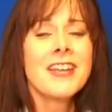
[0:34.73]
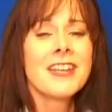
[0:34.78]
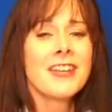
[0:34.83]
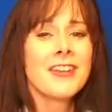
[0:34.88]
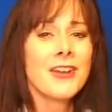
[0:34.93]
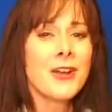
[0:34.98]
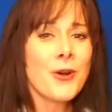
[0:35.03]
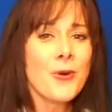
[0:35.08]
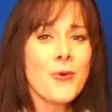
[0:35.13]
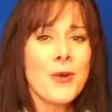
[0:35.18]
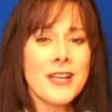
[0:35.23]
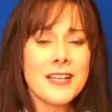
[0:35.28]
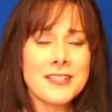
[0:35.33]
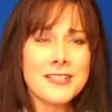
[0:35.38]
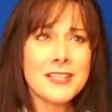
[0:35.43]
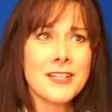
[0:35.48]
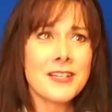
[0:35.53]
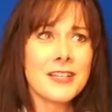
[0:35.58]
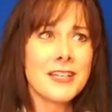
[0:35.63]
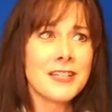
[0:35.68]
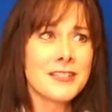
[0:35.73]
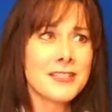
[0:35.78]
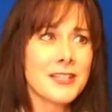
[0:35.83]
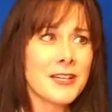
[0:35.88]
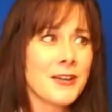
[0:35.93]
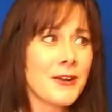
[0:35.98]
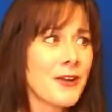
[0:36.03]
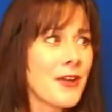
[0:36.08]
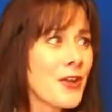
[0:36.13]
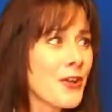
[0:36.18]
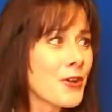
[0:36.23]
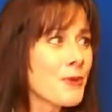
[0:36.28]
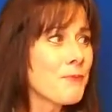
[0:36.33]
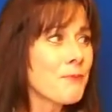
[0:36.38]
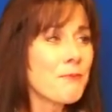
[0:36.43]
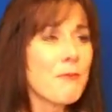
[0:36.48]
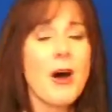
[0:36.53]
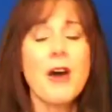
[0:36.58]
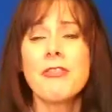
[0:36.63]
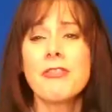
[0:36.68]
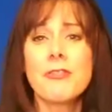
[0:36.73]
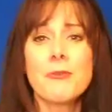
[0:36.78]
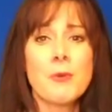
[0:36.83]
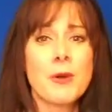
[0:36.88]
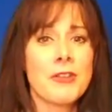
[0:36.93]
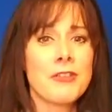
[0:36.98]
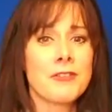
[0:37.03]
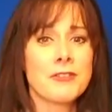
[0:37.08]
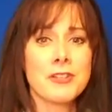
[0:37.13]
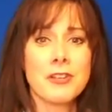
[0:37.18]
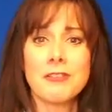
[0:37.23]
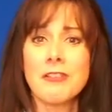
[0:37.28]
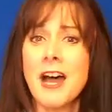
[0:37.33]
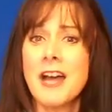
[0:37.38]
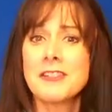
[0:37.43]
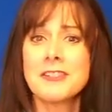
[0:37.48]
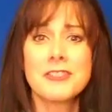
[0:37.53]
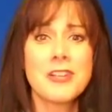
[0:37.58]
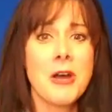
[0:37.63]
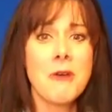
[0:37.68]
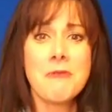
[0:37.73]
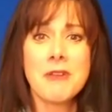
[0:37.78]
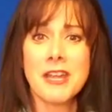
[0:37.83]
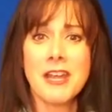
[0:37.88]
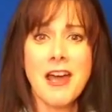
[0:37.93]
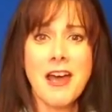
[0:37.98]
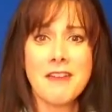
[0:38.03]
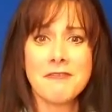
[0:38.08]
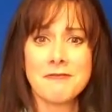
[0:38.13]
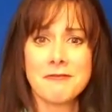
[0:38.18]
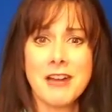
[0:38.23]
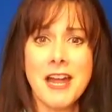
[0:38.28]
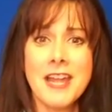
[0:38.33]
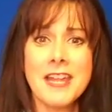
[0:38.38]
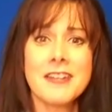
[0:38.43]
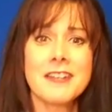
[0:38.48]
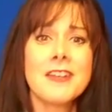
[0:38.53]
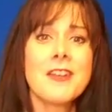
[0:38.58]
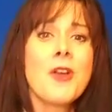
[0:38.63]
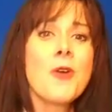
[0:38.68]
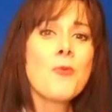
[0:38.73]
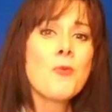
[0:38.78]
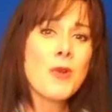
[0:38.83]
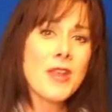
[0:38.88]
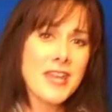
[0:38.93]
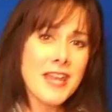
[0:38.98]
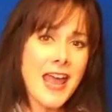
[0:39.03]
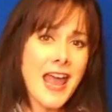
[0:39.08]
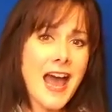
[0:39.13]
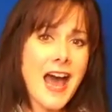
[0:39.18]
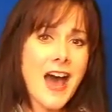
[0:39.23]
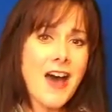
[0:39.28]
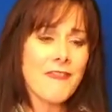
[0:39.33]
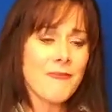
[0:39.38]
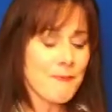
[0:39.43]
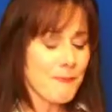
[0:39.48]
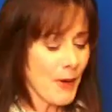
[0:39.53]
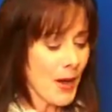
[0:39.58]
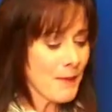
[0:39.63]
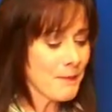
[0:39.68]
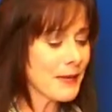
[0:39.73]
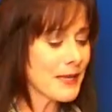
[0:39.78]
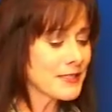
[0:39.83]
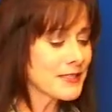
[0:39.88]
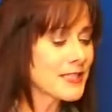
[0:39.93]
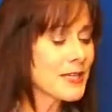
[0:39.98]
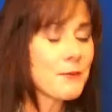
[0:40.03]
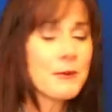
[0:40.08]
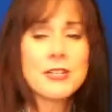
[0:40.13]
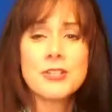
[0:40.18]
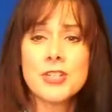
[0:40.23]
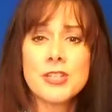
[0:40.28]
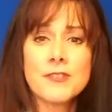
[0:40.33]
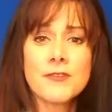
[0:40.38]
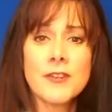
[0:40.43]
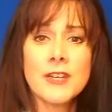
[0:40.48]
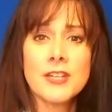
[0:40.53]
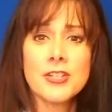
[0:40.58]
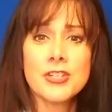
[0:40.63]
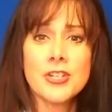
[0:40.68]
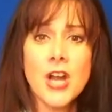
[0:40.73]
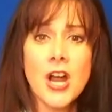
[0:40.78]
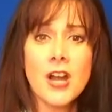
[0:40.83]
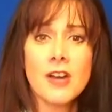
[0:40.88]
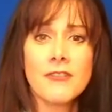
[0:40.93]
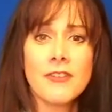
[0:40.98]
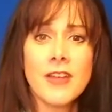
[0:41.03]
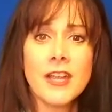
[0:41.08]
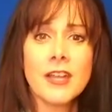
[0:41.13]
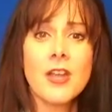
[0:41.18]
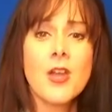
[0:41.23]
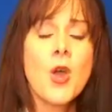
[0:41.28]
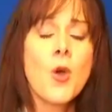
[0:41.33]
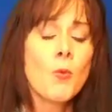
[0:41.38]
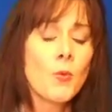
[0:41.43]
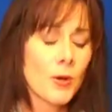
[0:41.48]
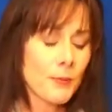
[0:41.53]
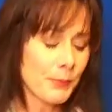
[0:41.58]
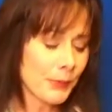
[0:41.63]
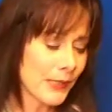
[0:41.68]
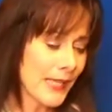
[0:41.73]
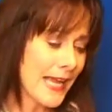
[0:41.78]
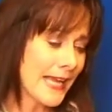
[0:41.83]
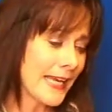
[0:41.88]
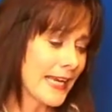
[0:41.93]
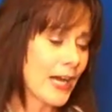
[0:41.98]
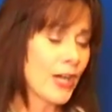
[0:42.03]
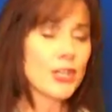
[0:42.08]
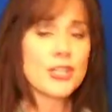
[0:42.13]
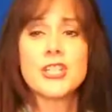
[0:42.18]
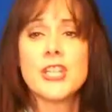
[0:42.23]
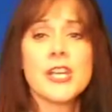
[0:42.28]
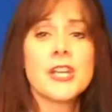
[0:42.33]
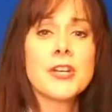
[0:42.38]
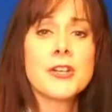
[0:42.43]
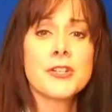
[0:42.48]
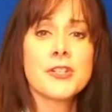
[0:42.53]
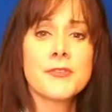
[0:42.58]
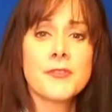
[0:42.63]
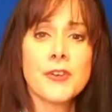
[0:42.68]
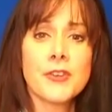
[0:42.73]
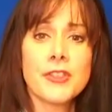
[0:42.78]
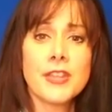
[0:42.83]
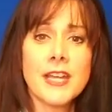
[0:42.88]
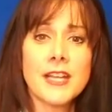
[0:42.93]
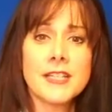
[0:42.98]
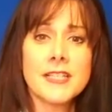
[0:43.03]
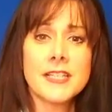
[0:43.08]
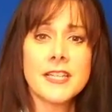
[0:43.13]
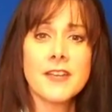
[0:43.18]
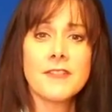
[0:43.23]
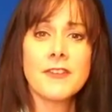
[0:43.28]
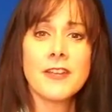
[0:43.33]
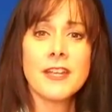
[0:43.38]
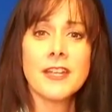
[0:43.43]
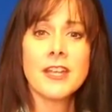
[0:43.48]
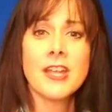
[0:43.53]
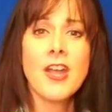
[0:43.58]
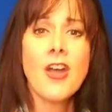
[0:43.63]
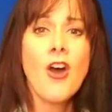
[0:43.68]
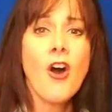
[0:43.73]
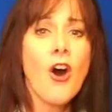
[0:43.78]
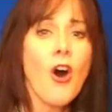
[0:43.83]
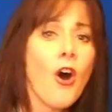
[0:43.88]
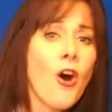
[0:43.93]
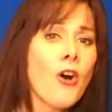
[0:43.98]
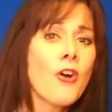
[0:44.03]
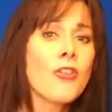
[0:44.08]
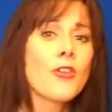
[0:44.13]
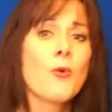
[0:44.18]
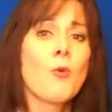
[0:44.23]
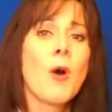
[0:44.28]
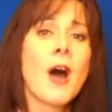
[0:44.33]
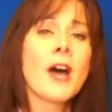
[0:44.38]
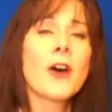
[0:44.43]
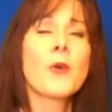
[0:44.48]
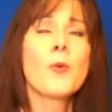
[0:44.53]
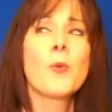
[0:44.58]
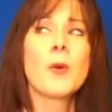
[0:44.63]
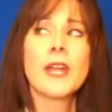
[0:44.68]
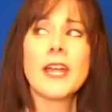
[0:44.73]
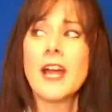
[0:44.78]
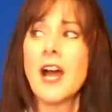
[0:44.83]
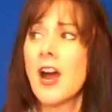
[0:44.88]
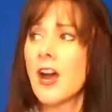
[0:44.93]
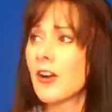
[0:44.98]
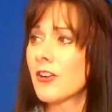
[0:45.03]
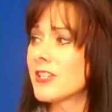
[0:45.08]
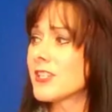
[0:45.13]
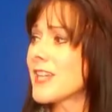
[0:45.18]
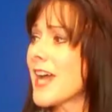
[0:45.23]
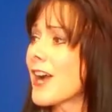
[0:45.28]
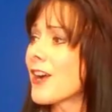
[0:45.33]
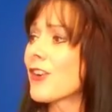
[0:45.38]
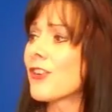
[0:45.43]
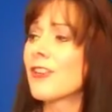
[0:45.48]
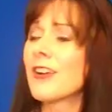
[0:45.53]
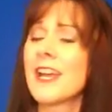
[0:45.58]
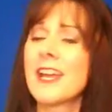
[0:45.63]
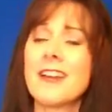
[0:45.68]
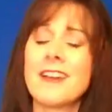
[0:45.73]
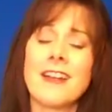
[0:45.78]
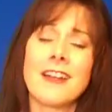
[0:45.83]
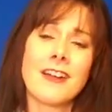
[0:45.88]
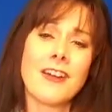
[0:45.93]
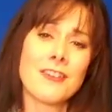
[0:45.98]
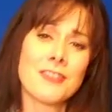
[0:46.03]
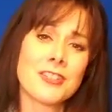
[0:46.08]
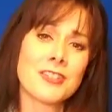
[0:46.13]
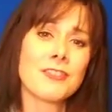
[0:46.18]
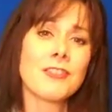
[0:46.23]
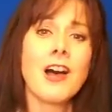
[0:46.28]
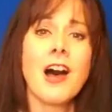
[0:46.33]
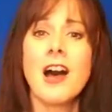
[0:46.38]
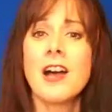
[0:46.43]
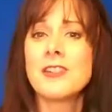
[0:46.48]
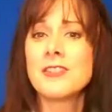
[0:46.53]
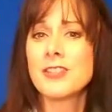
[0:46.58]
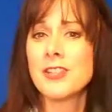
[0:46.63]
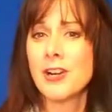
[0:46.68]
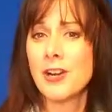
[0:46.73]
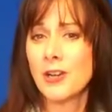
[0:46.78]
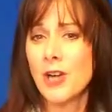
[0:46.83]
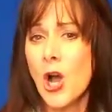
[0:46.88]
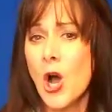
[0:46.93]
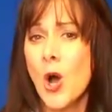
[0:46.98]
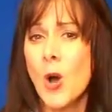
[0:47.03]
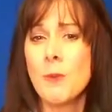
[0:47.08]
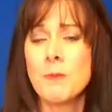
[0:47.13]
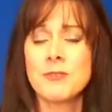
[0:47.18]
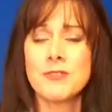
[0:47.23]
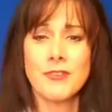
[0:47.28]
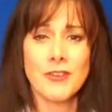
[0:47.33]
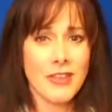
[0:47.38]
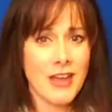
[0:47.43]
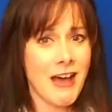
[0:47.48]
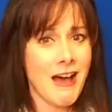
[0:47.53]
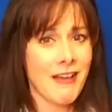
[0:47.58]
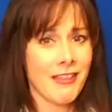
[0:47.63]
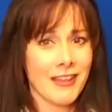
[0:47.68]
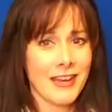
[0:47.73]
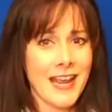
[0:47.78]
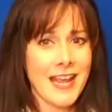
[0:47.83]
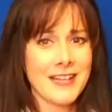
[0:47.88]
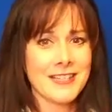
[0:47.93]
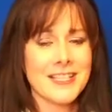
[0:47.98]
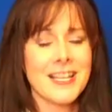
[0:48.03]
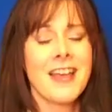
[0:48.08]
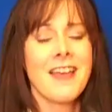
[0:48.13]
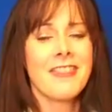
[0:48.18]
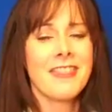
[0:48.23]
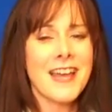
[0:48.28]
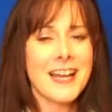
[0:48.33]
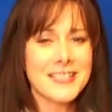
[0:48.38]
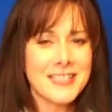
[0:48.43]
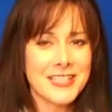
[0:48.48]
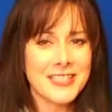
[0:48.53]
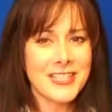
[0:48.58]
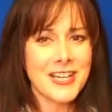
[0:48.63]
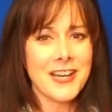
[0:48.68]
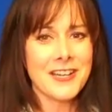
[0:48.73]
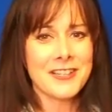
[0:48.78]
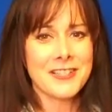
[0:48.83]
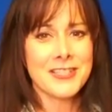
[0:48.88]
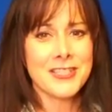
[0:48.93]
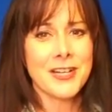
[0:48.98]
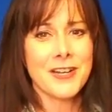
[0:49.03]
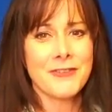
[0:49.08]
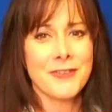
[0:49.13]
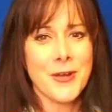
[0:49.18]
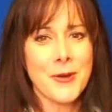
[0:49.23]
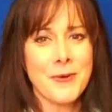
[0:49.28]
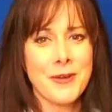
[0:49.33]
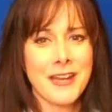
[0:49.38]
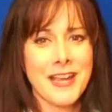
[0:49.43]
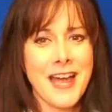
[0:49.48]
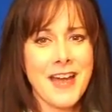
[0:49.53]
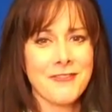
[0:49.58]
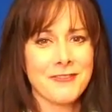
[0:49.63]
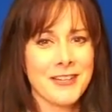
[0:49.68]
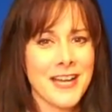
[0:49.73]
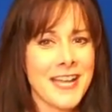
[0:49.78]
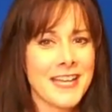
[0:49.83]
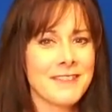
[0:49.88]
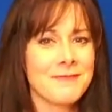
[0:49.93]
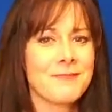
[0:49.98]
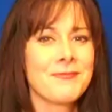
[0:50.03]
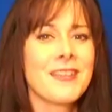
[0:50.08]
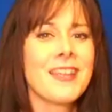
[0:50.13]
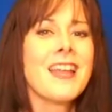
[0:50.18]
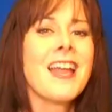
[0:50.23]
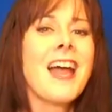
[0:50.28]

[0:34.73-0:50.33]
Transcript: You know, it's a it's a month where there's a lot's going on, right? We have pumpkins that we just finished carving. We're planning our dinners for Thanksgiving. All the while we are decorating our salons and our homes for the holidays. That's a ton of stuff going on, right?